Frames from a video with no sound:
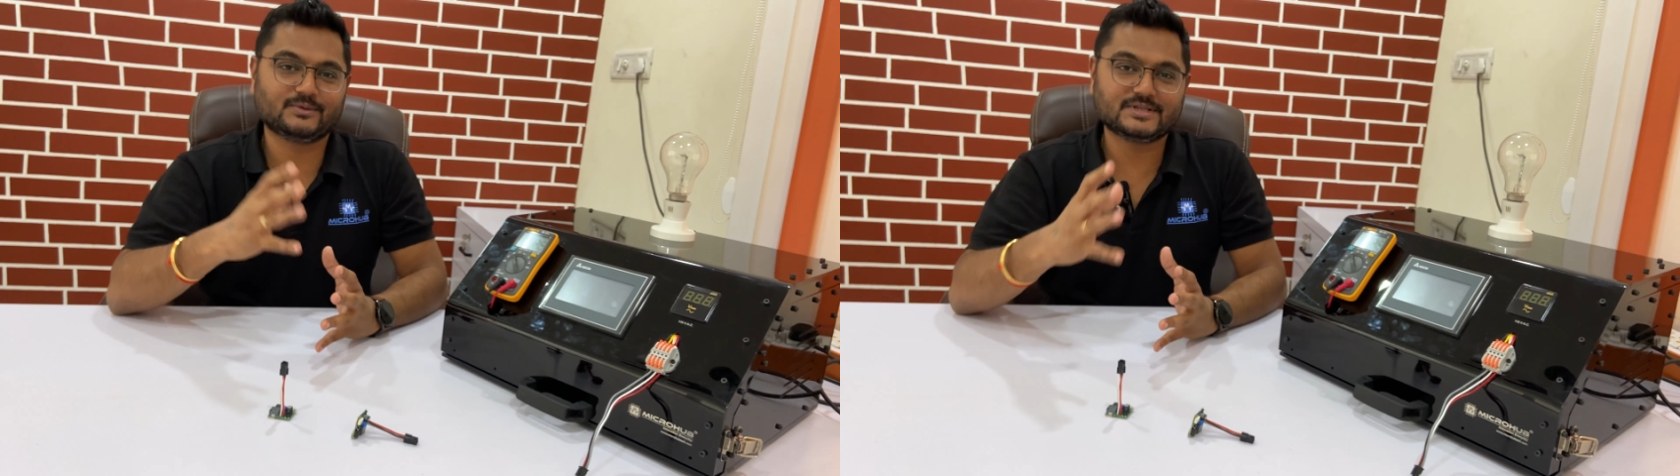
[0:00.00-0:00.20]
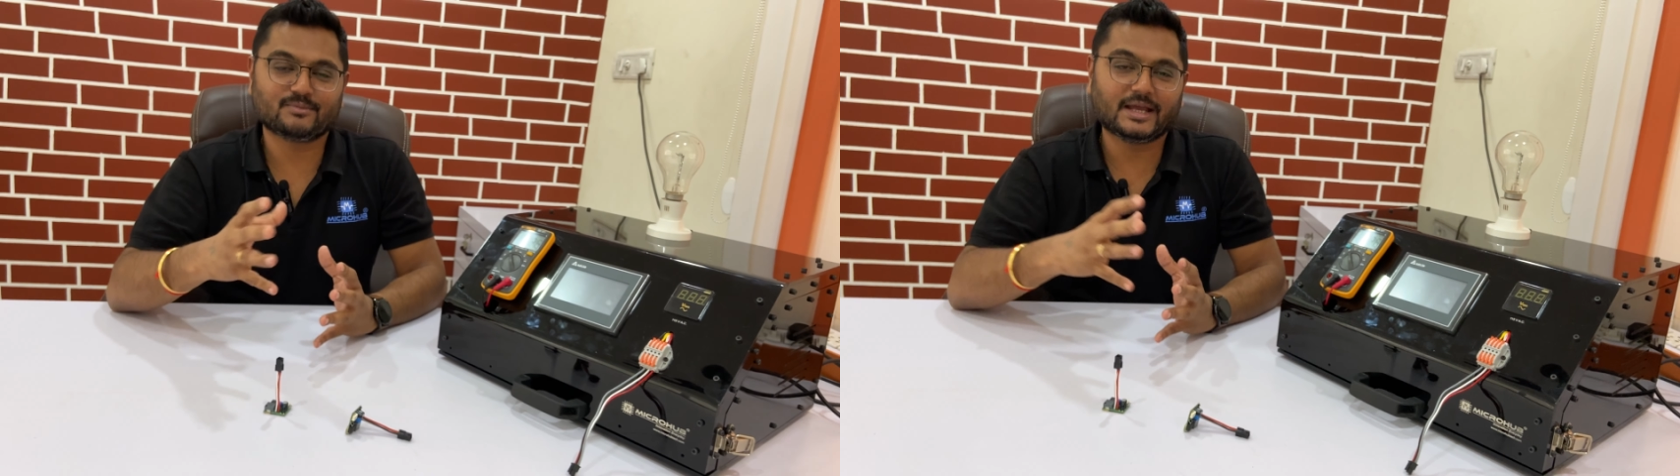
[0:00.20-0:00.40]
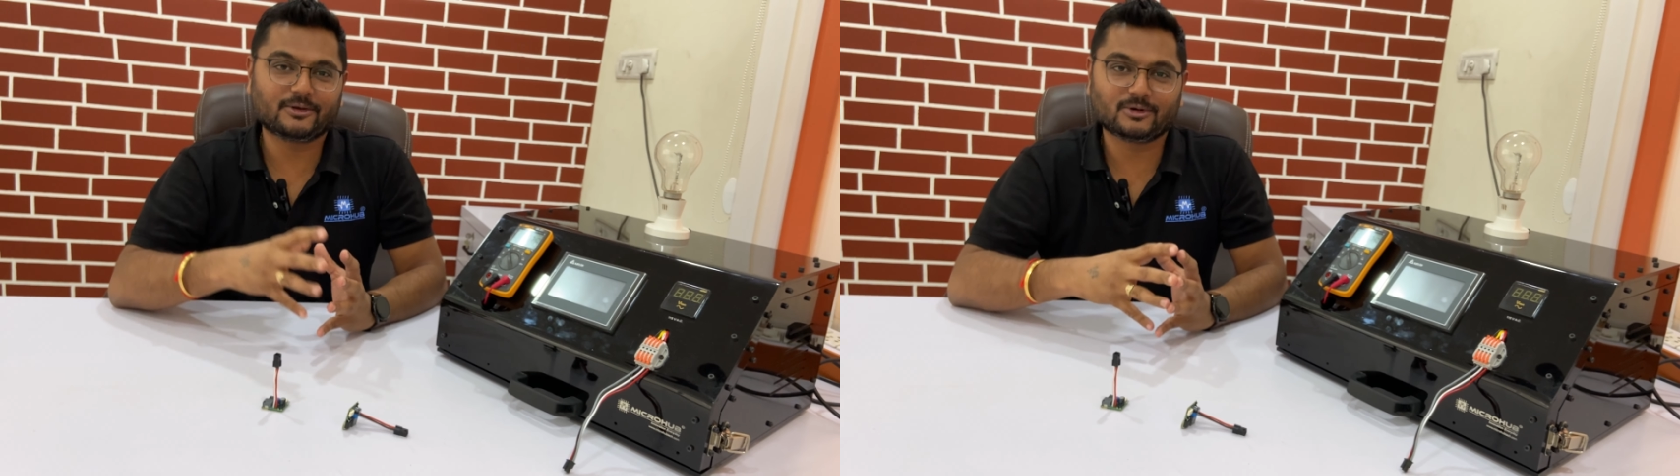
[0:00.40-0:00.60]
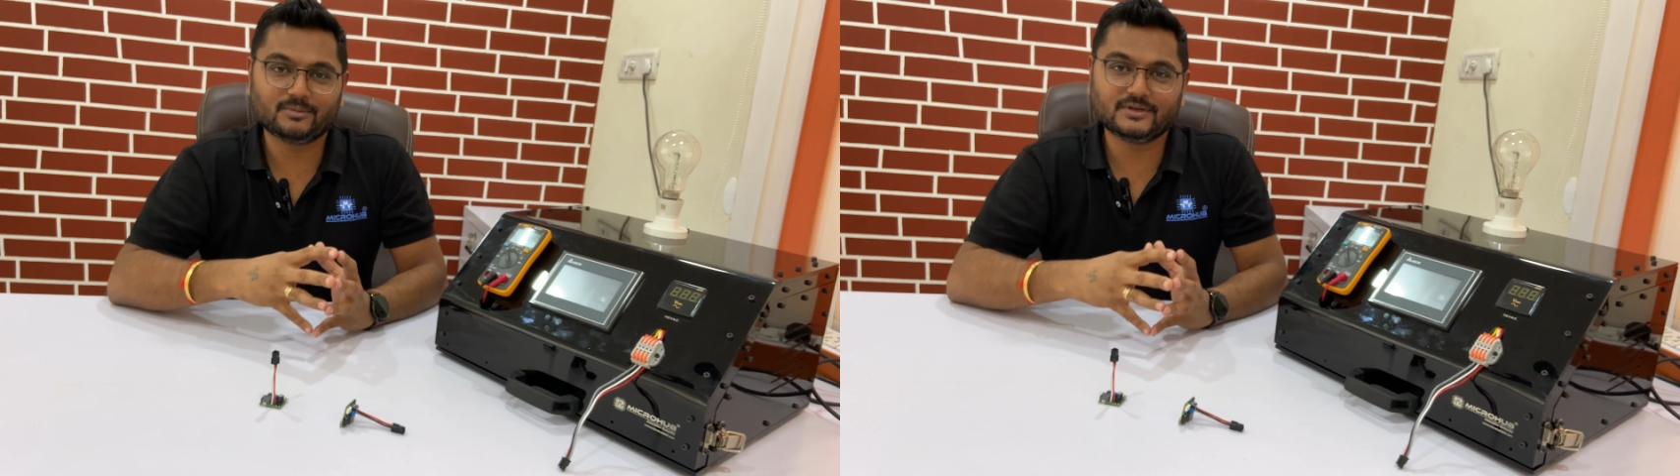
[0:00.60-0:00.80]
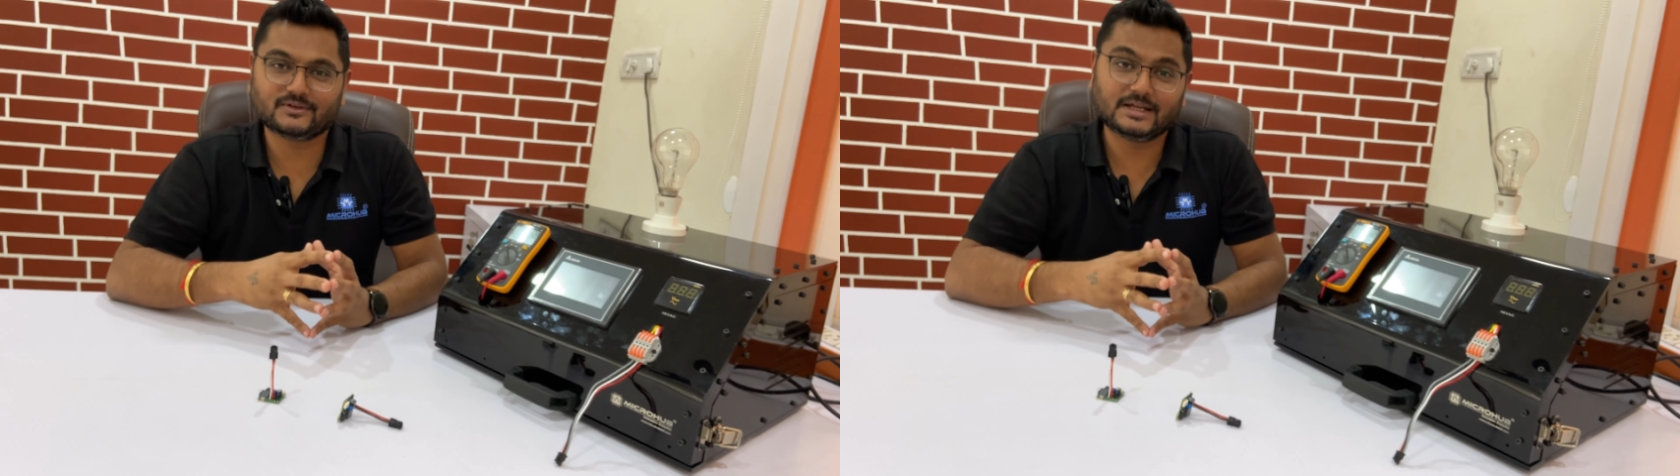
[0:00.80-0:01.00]
which
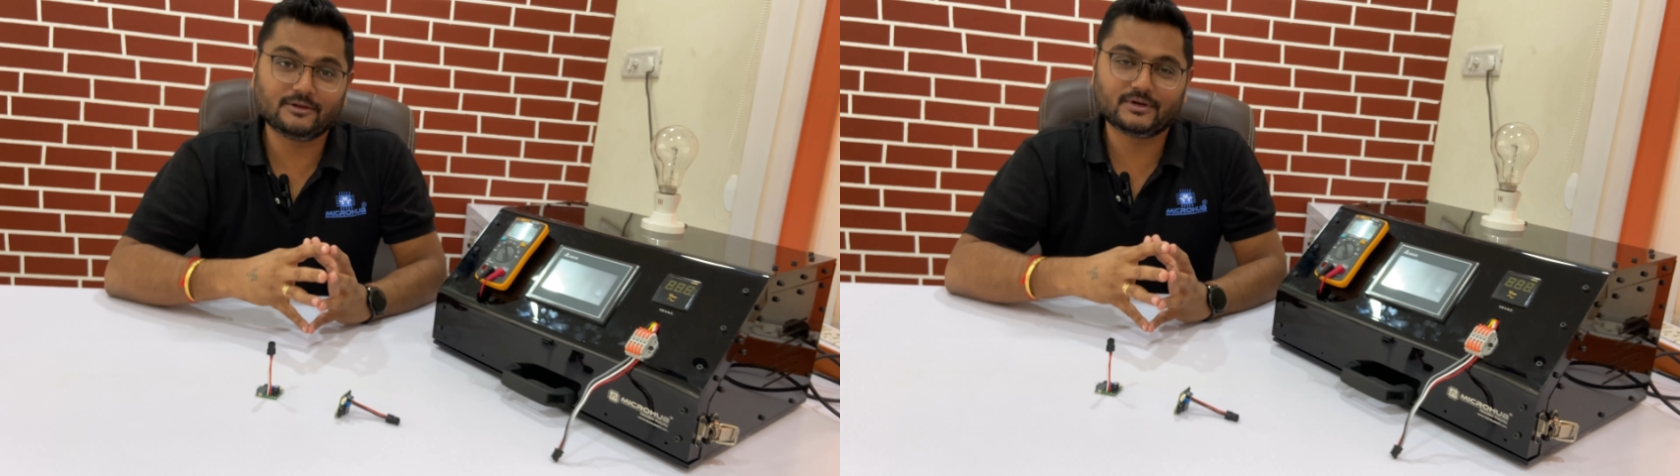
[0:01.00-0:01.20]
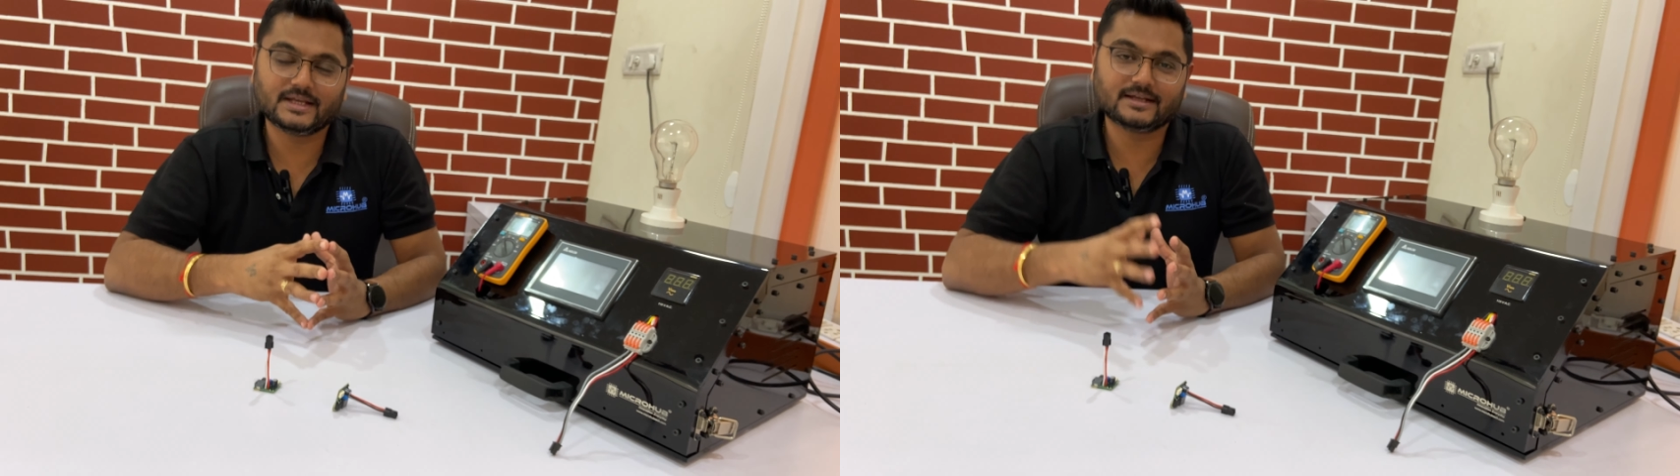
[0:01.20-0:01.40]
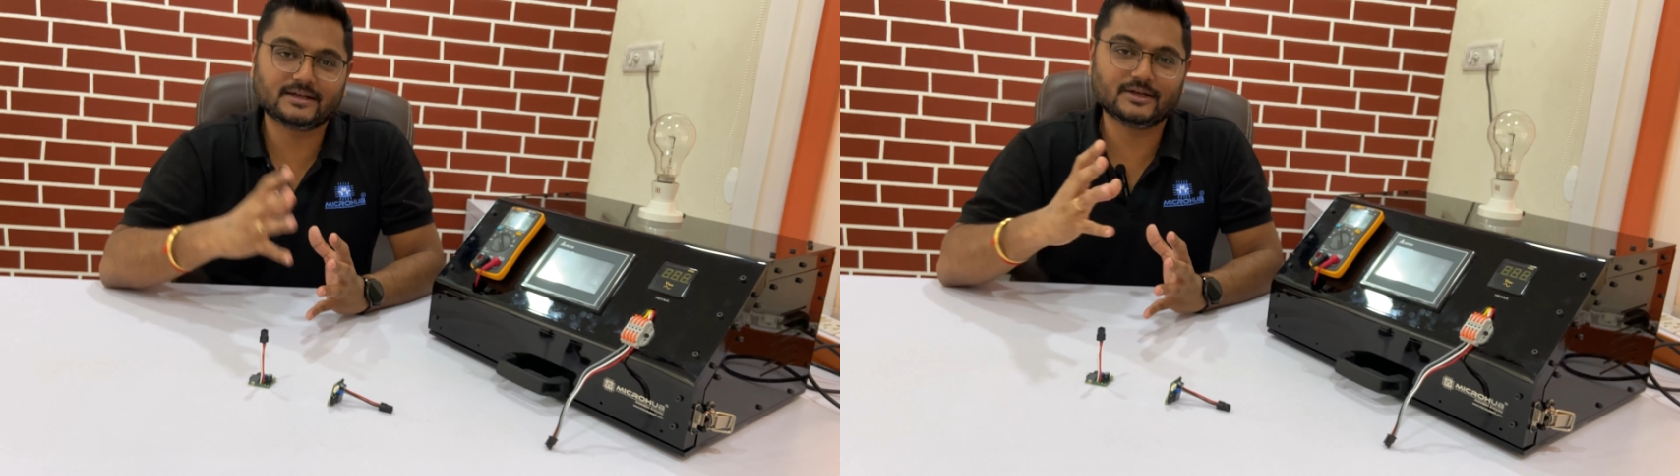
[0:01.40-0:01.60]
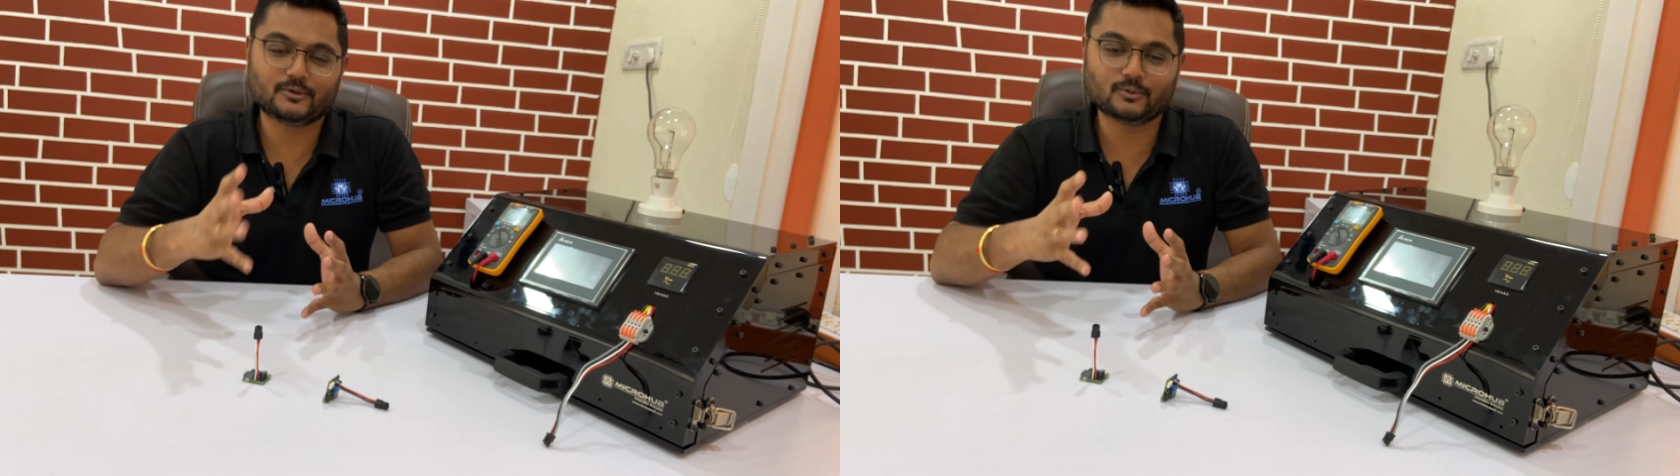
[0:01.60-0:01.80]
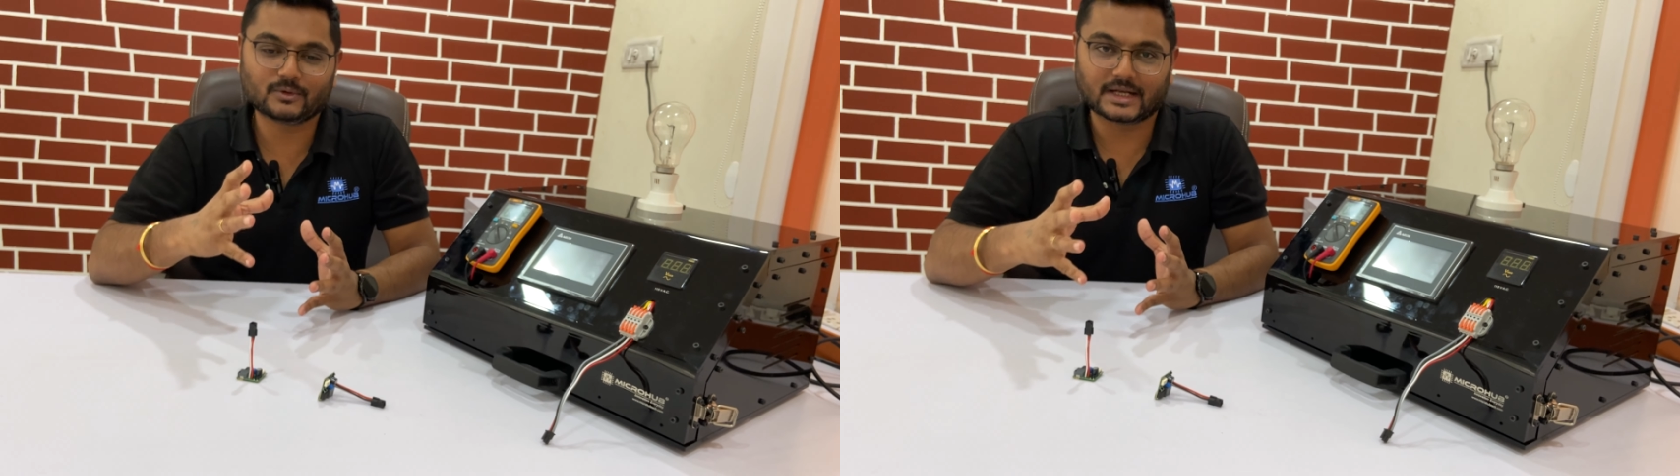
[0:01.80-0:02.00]
MICROHUB is delivering
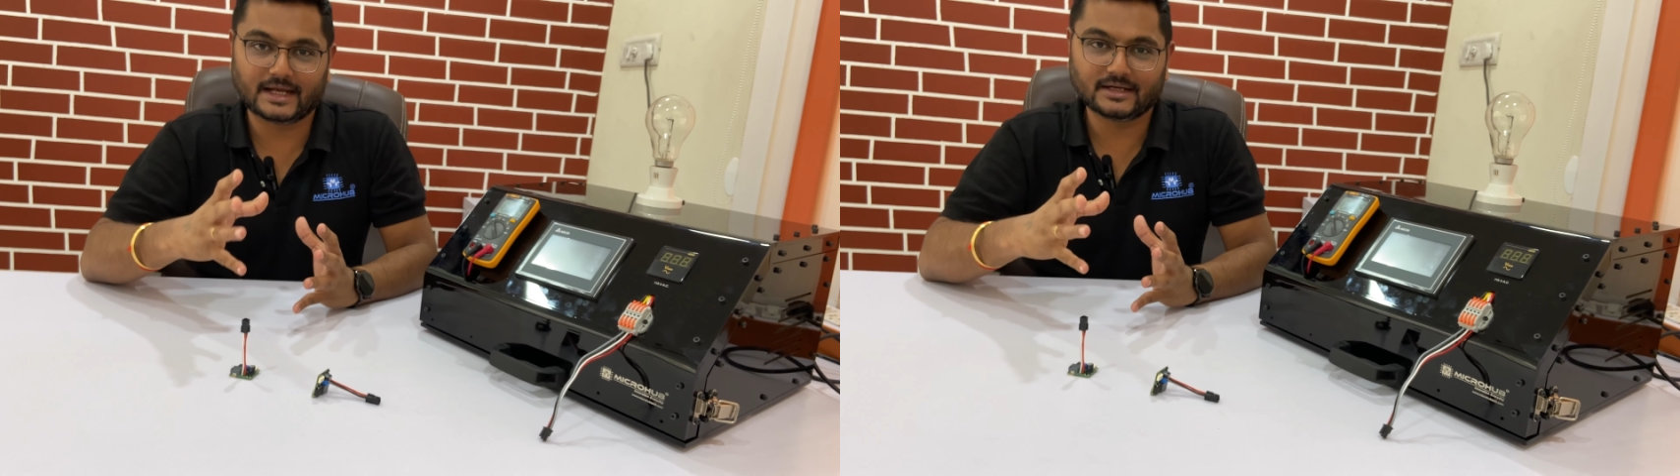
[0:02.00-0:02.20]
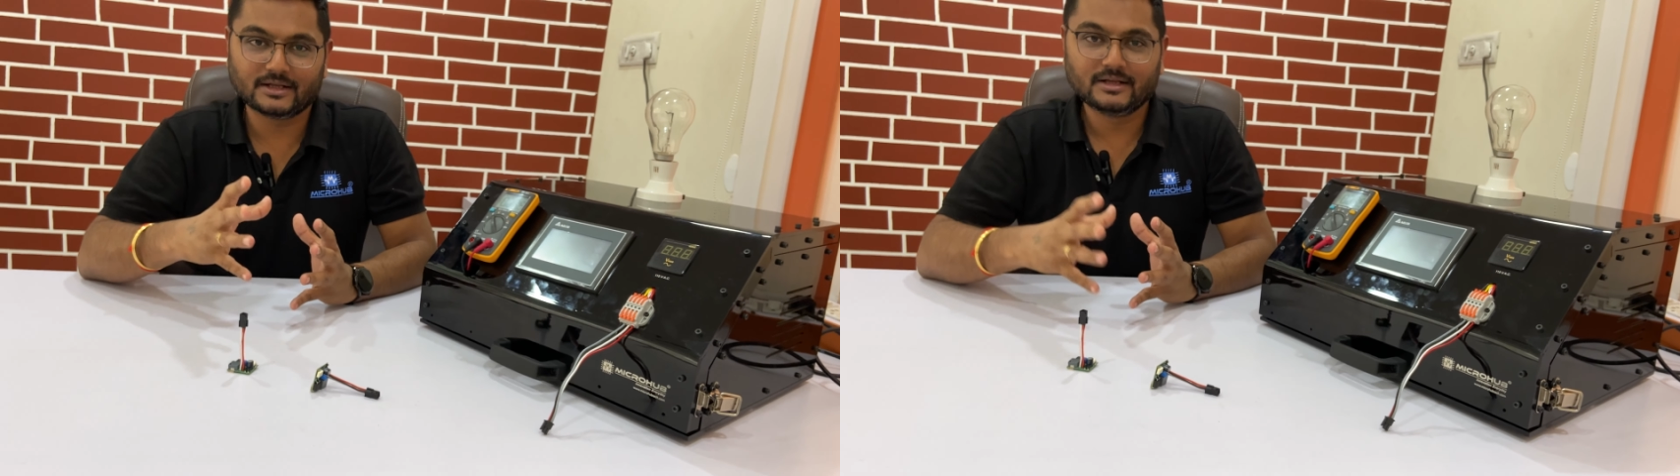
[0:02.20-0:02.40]
to client.